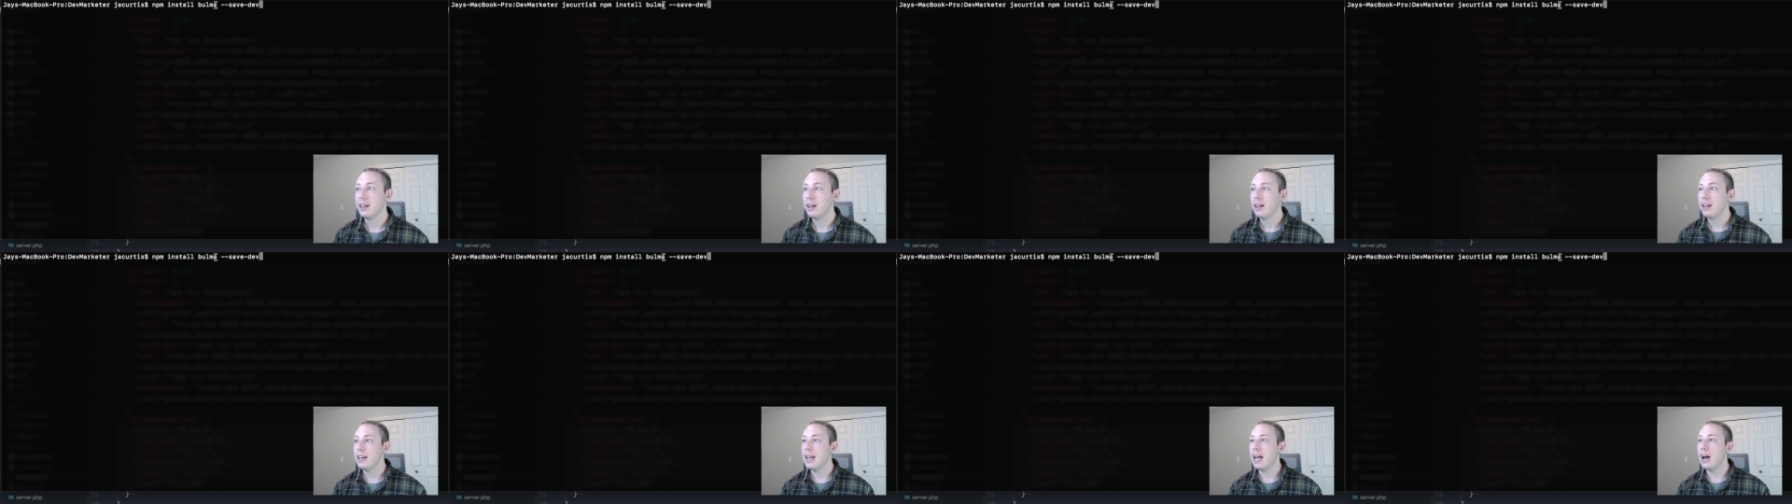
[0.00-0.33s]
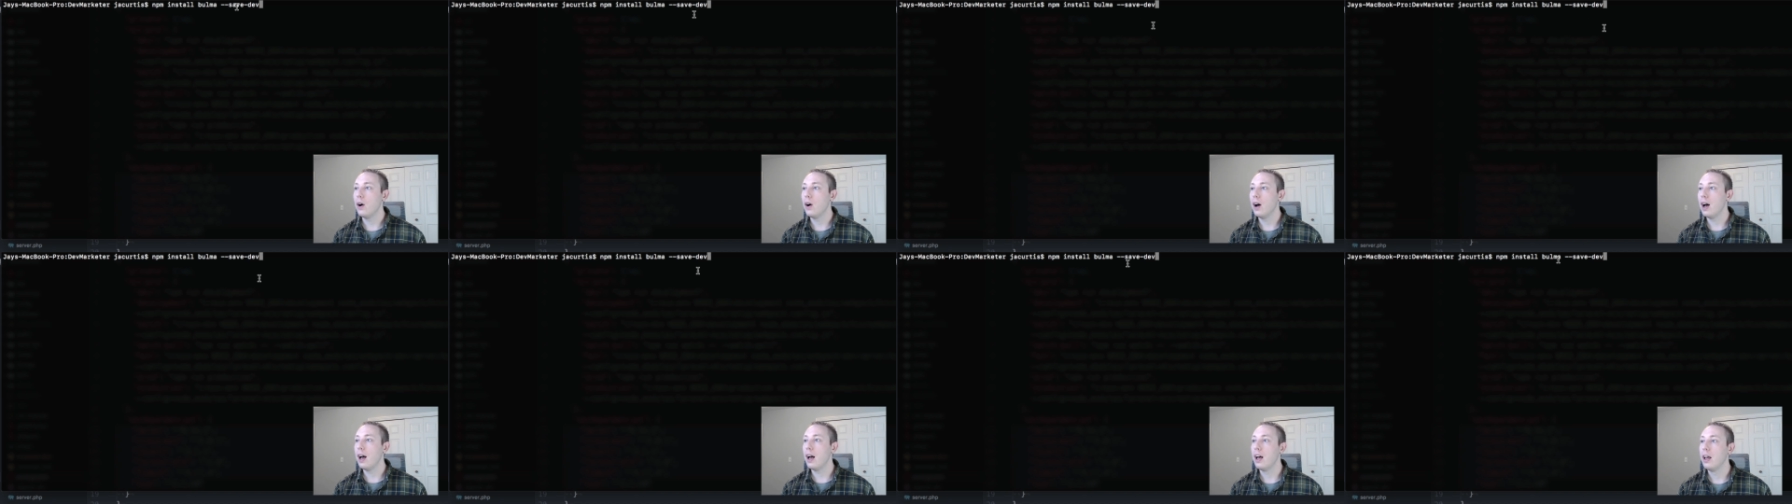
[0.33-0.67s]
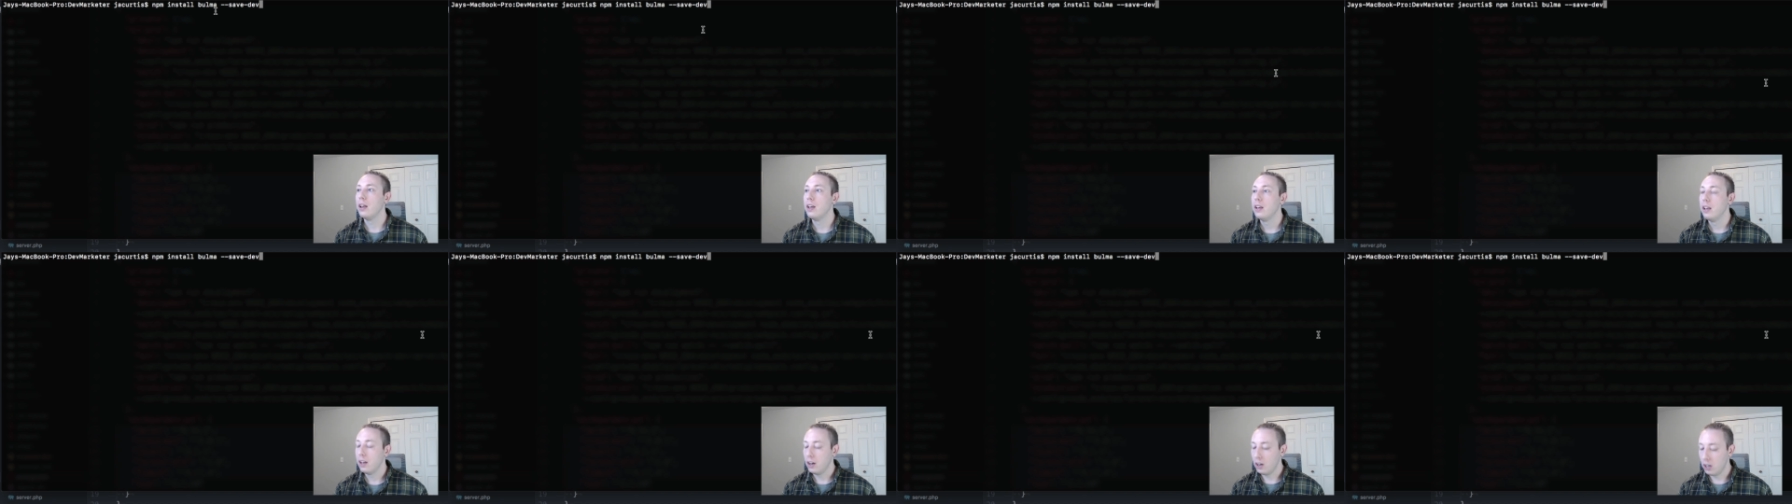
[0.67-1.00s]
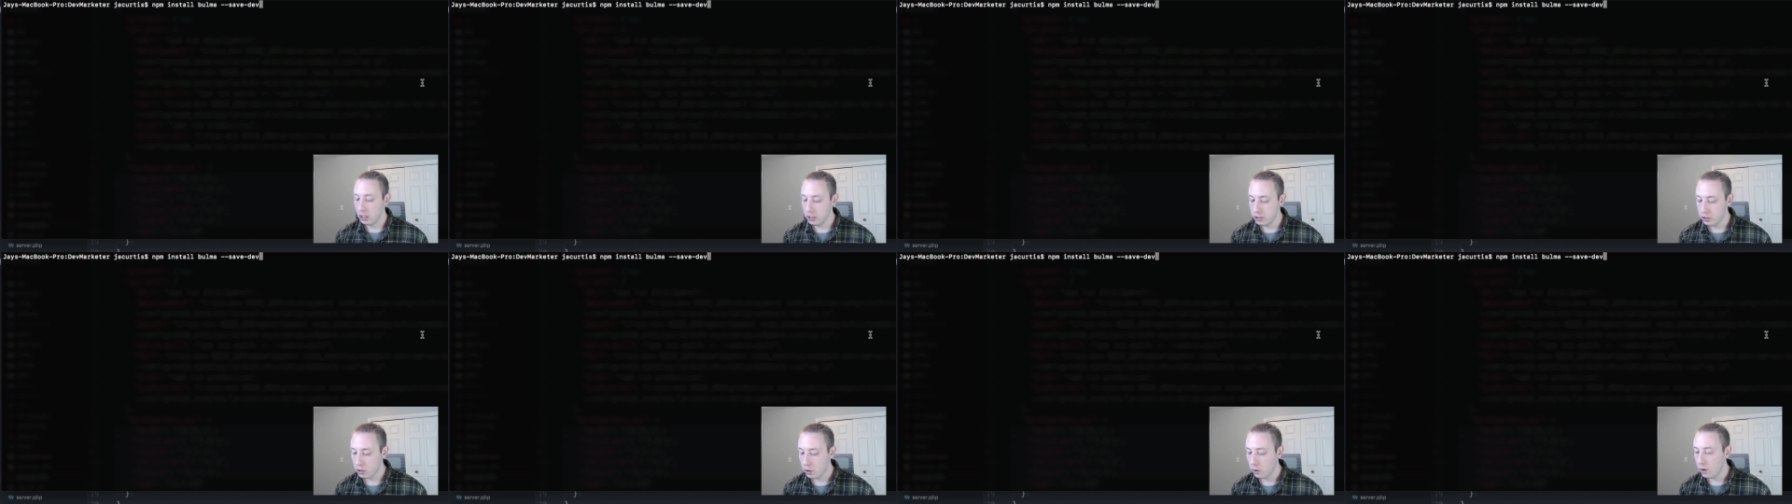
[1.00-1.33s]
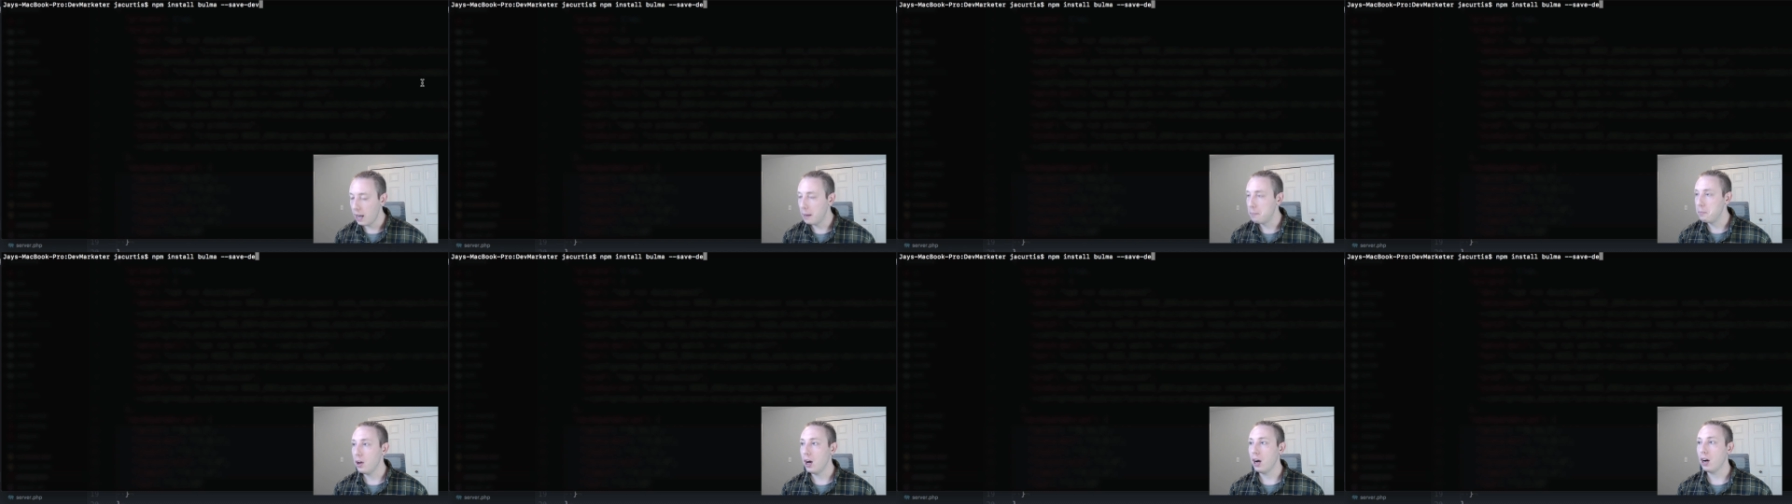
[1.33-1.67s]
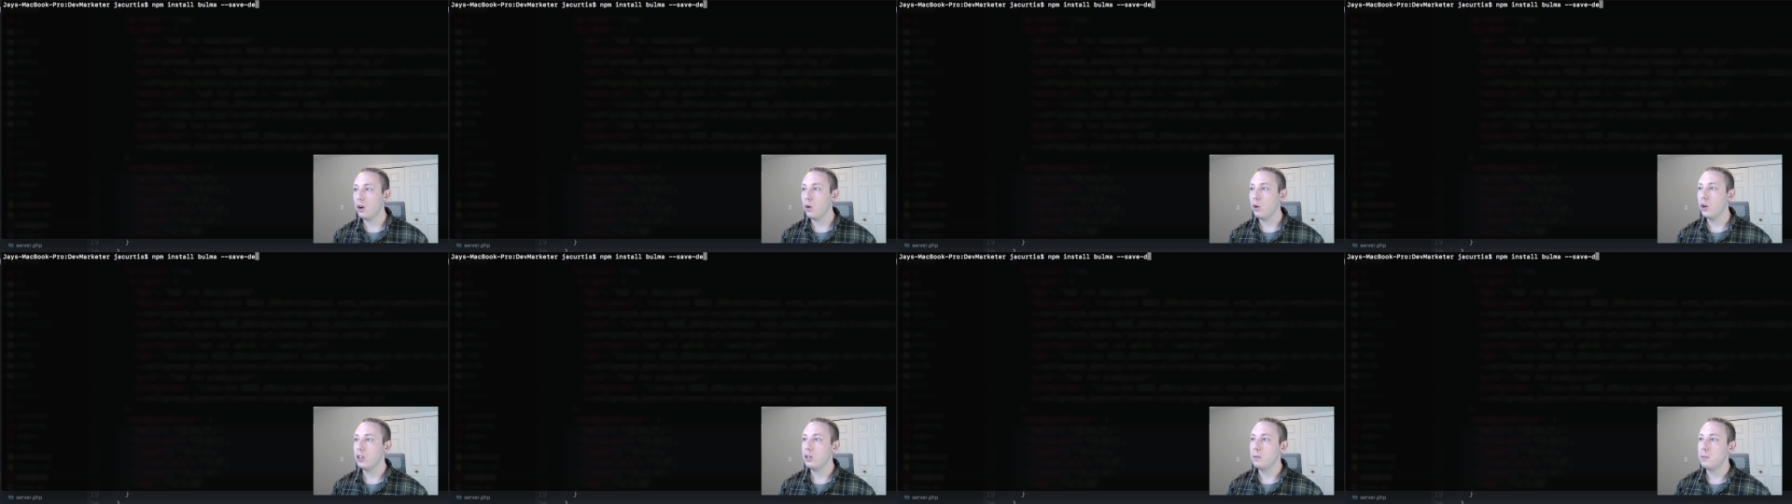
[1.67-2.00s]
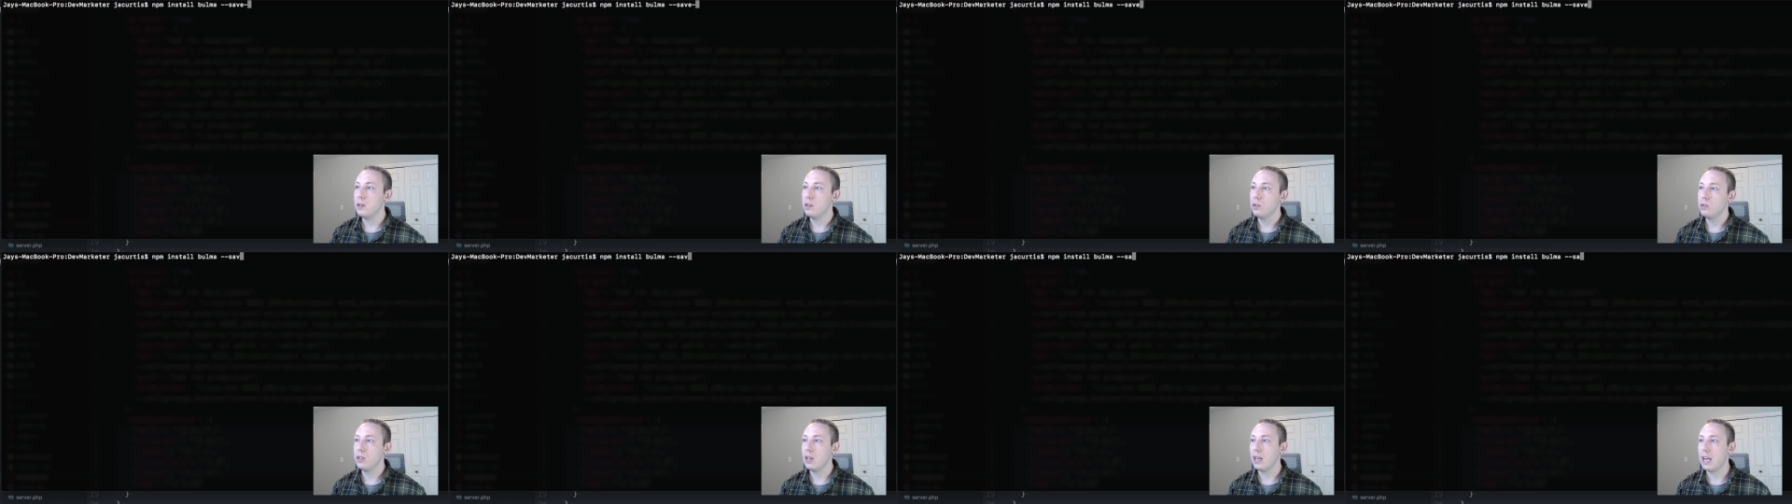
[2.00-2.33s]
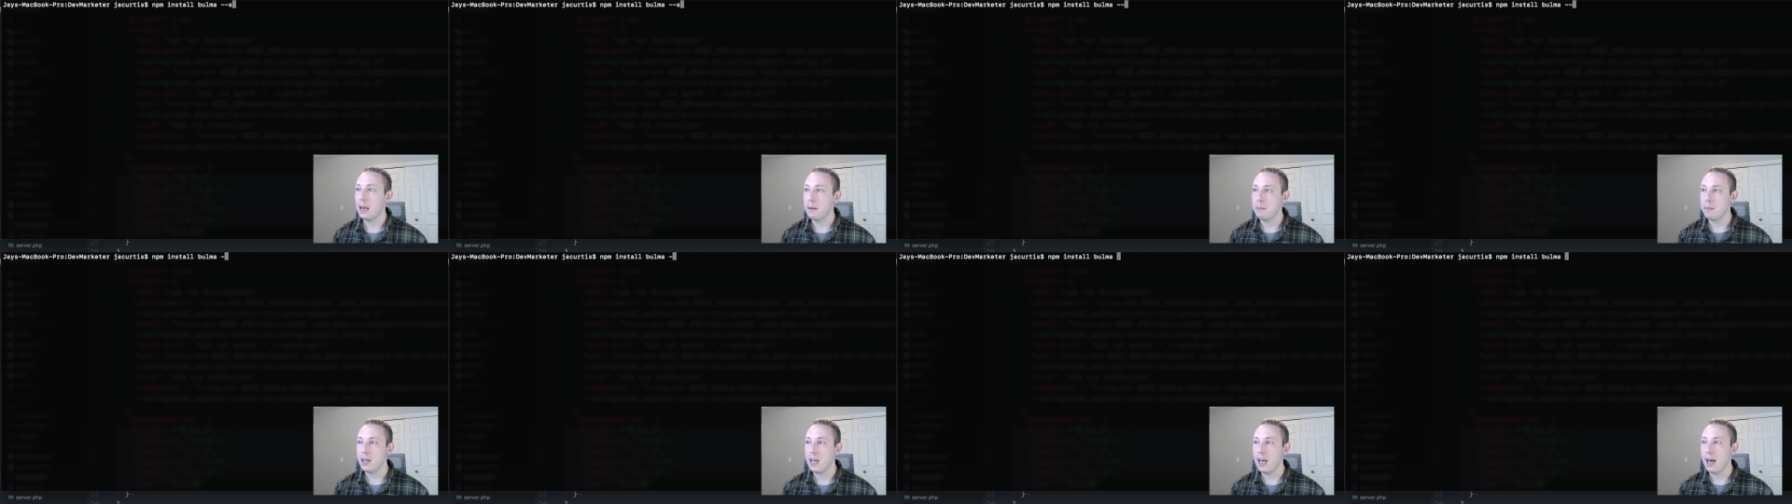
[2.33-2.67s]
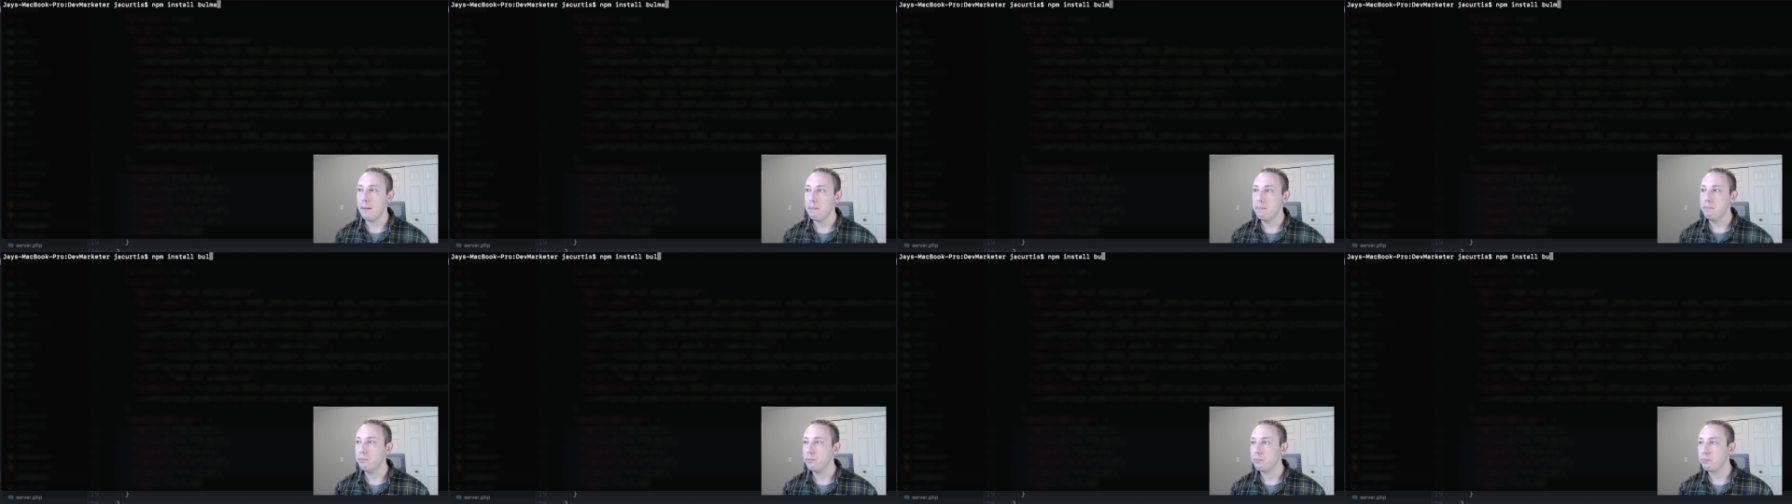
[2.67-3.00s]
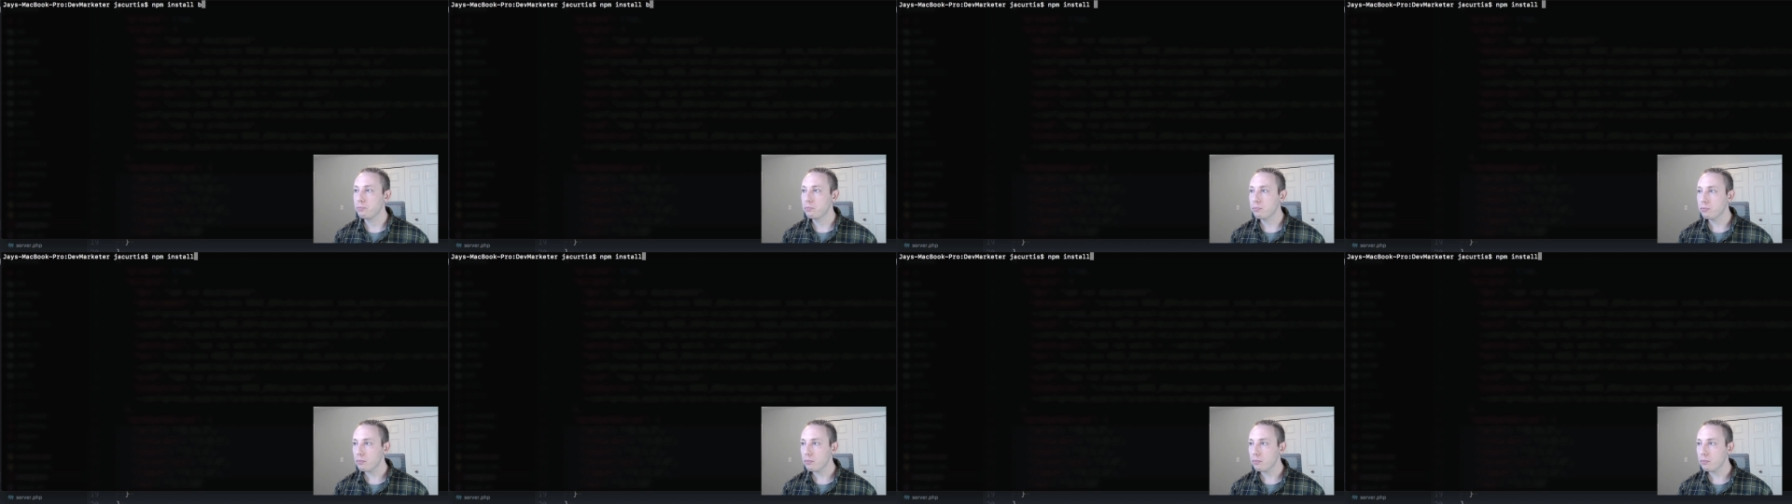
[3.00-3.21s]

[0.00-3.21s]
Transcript: Now, also, I'm not going to be using NPM.